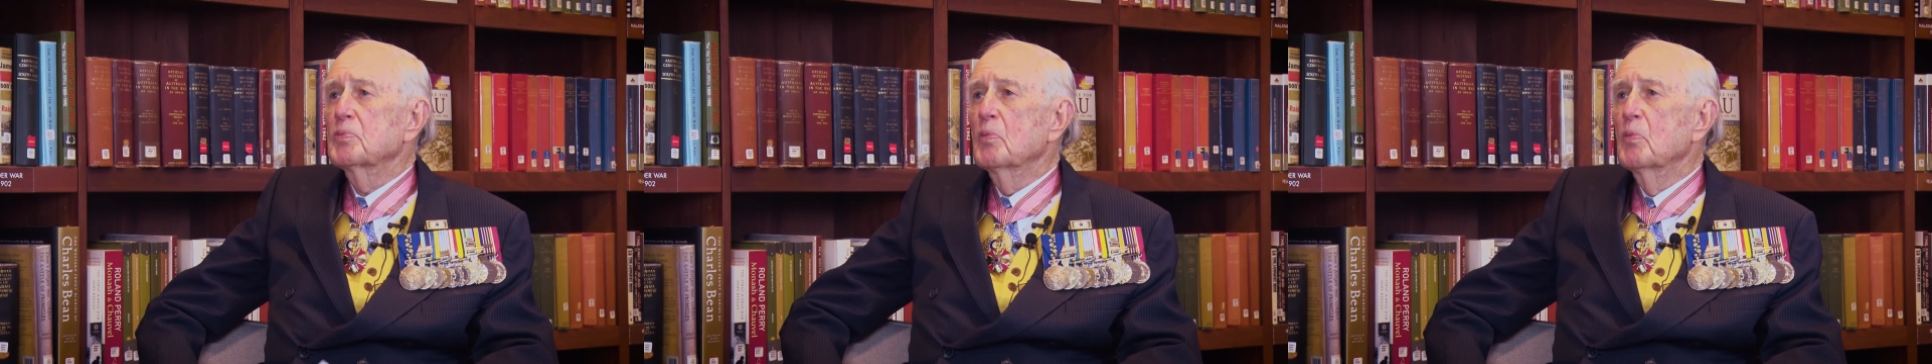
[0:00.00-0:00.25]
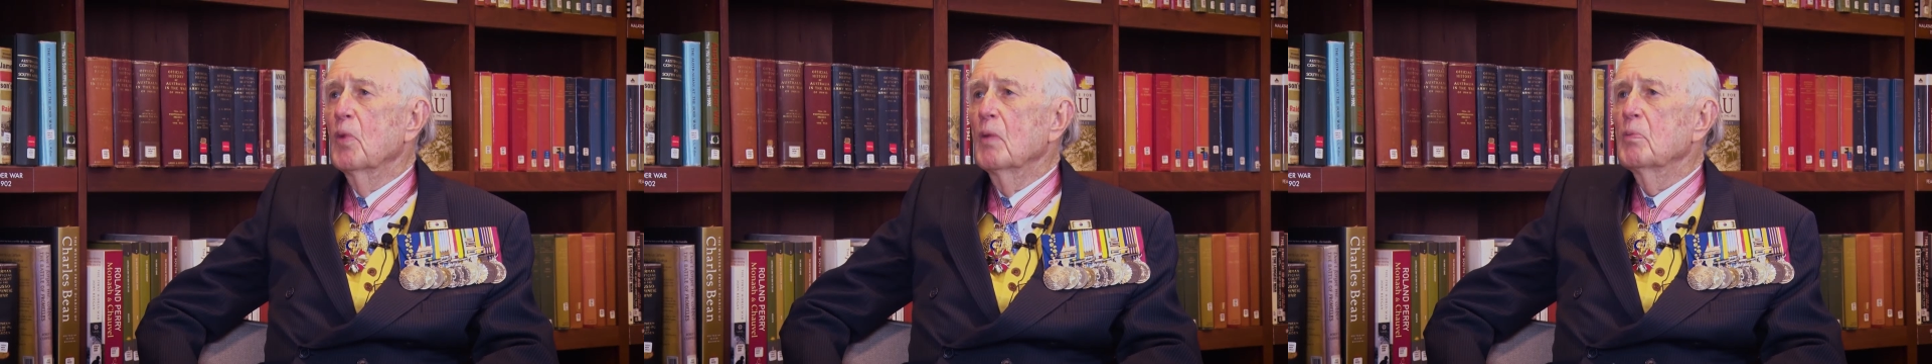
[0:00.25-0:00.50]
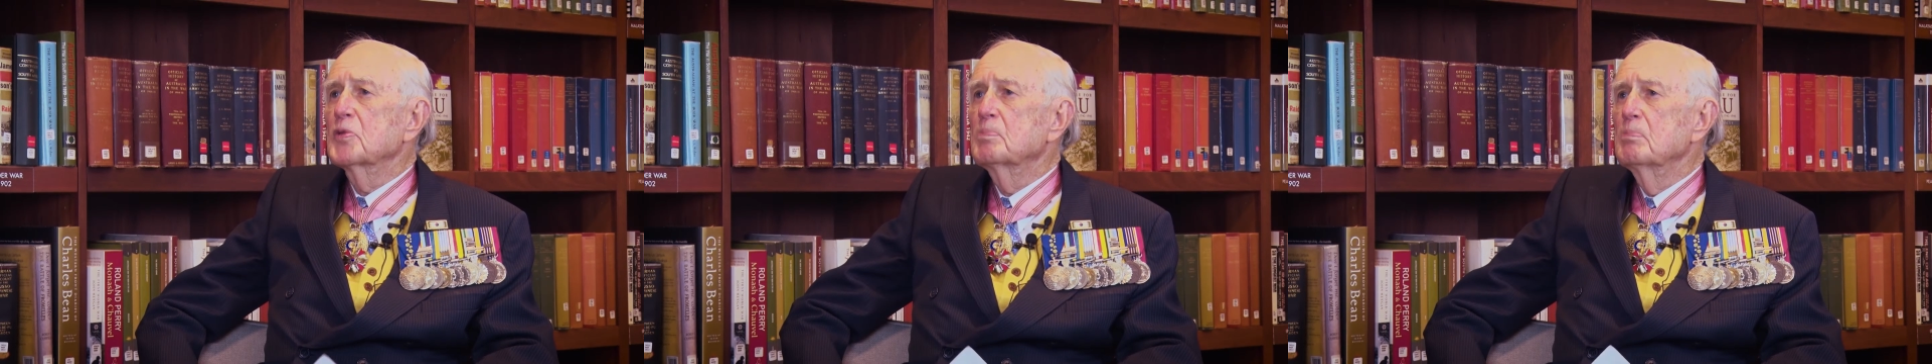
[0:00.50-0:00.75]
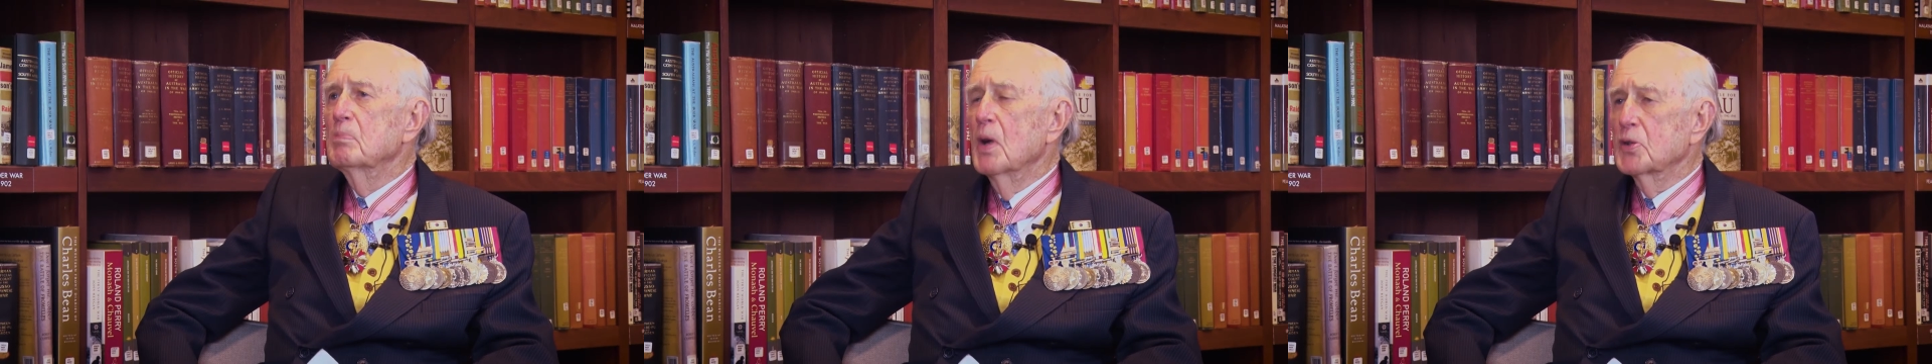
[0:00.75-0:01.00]
what was
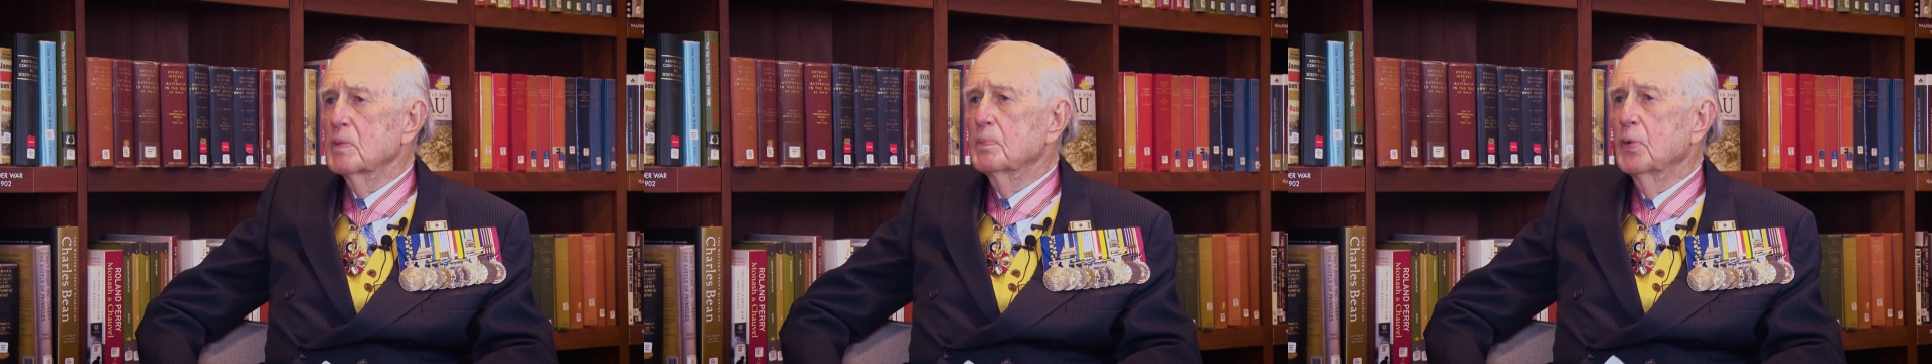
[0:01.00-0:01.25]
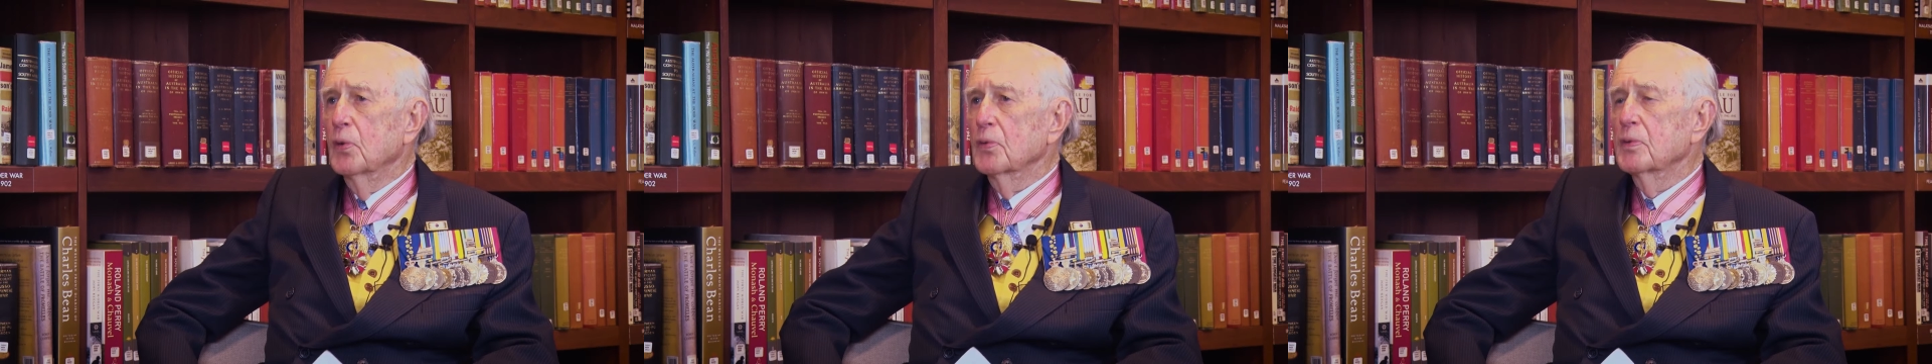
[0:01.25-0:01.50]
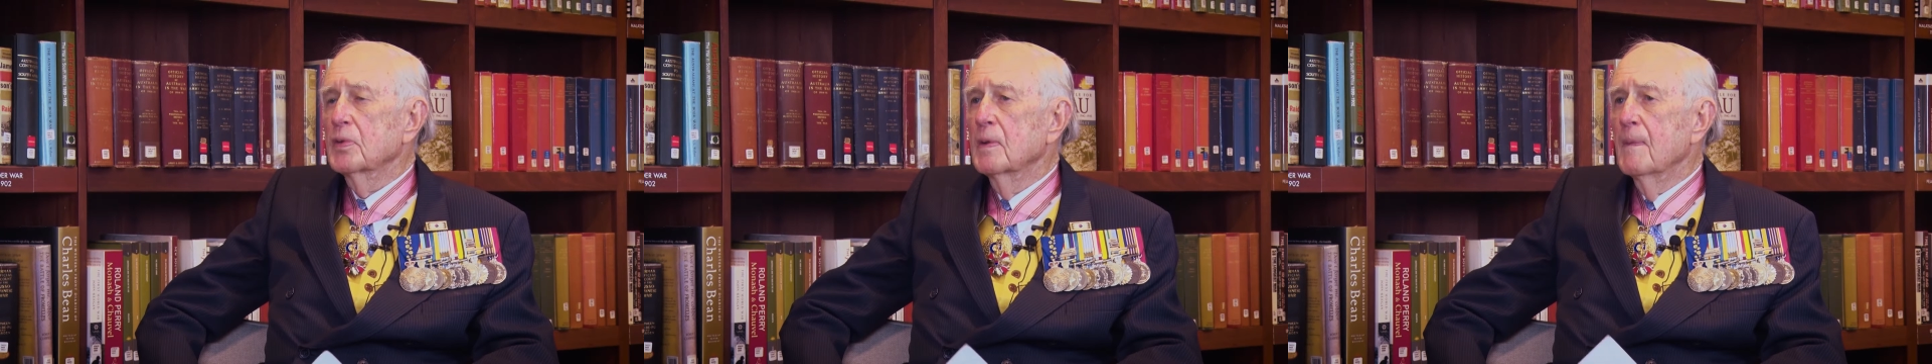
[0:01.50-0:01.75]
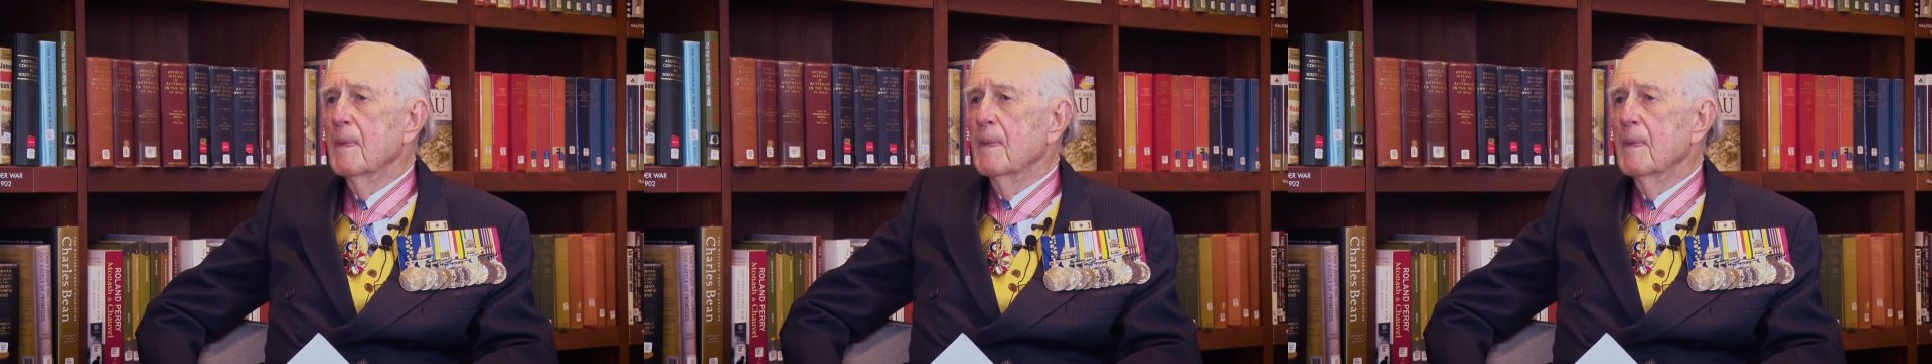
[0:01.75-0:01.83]
most important